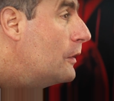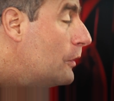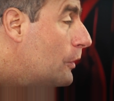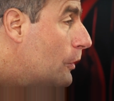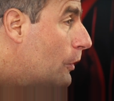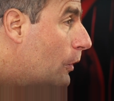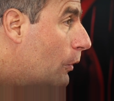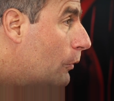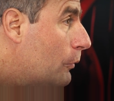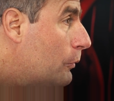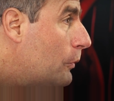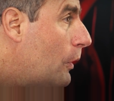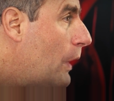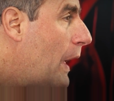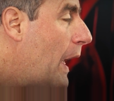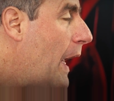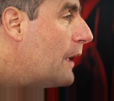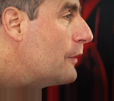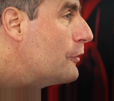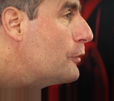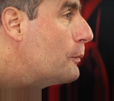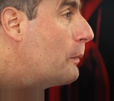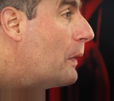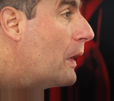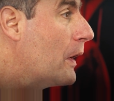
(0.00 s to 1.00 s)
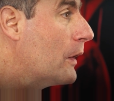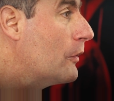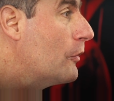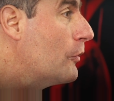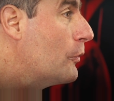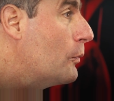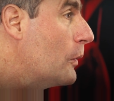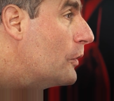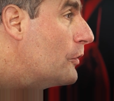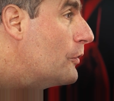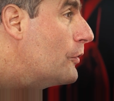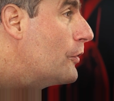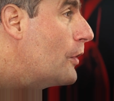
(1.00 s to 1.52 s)
you know, aspect
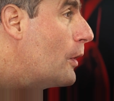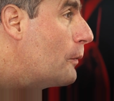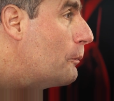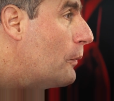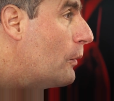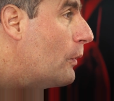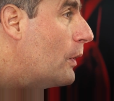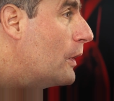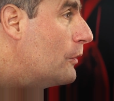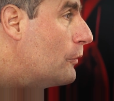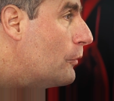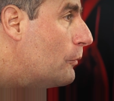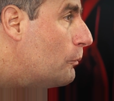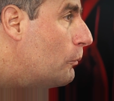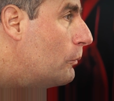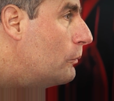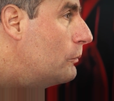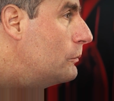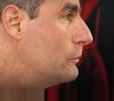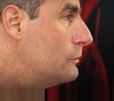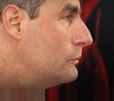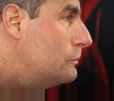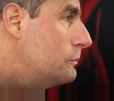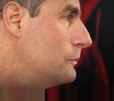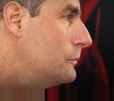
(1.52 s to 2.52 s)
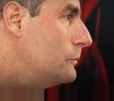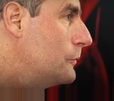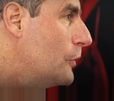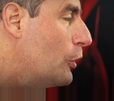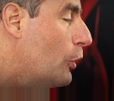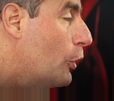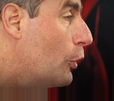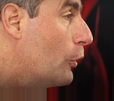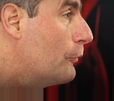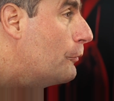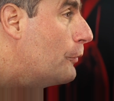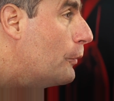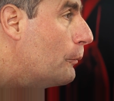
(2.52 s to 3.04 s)
is what separates the
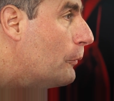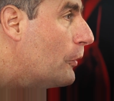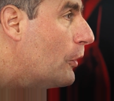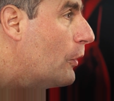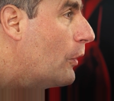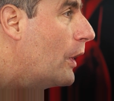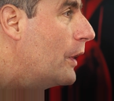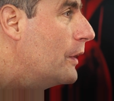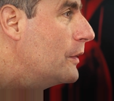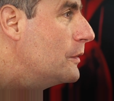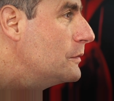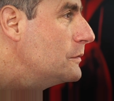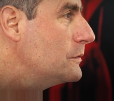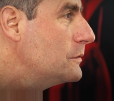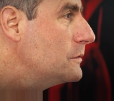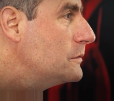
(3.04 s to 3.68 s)
good from the great.